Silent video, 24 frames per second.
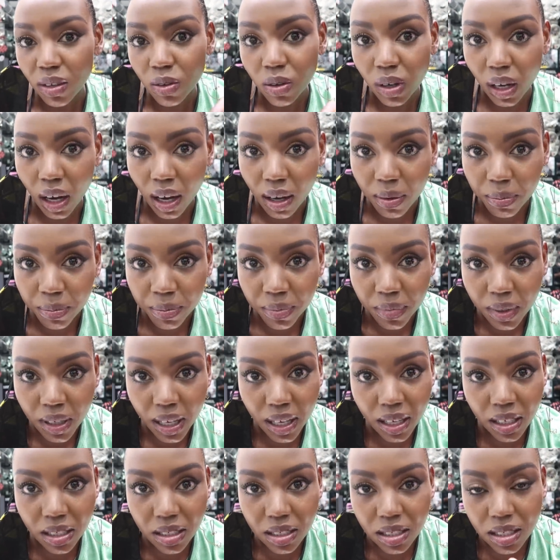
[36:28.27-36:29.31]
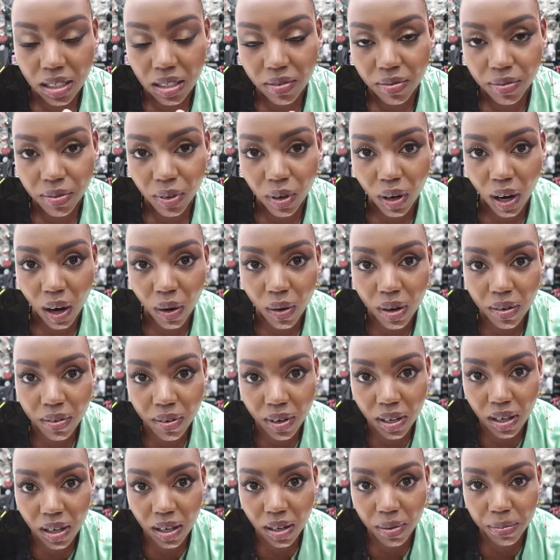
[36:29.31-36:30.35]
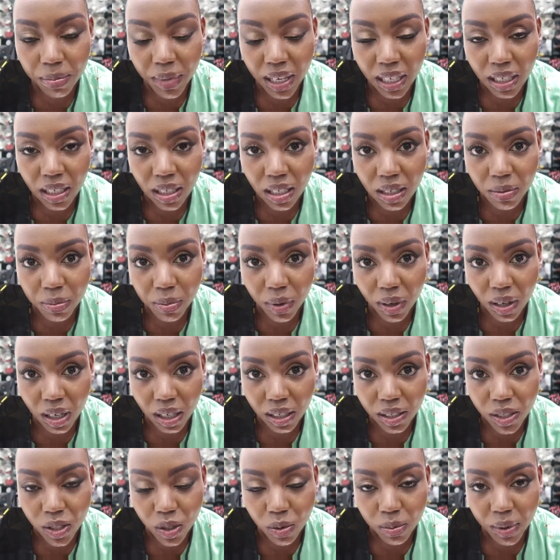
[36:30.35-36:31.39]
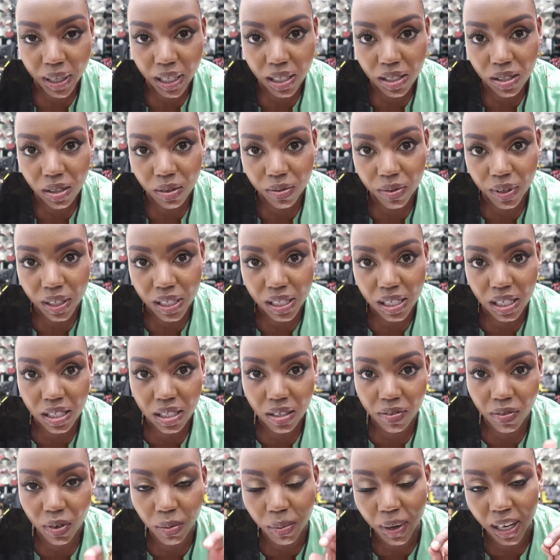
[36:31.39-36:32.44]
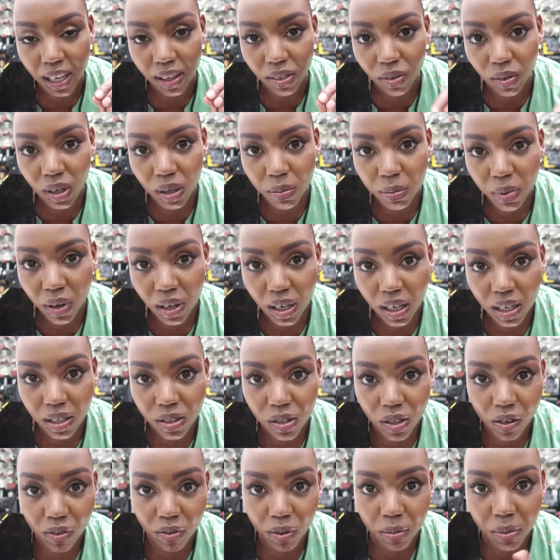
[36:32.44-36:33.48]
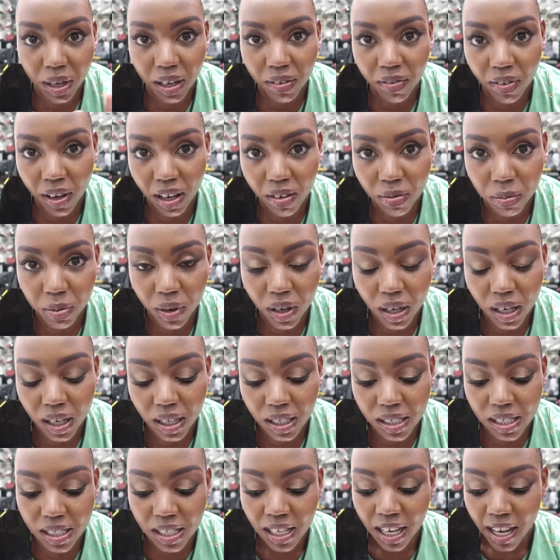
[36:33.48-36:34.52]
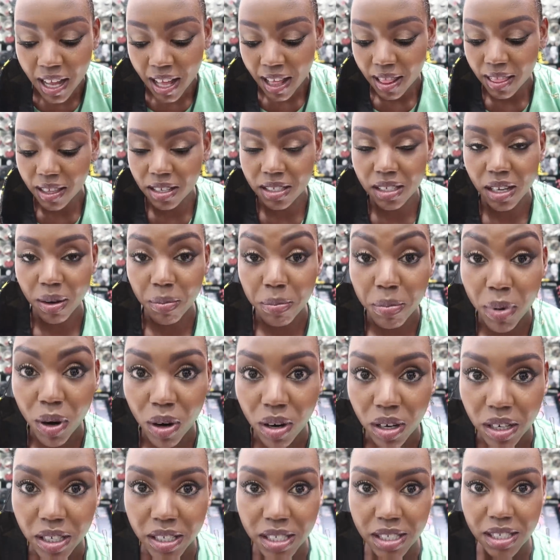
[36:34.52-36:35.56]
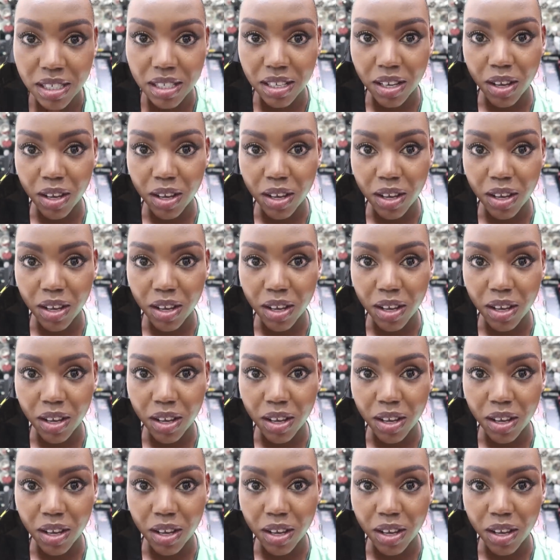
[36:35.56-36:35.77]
you come and for however many products you buy so for instance if you buy three products if you buy five products there's a box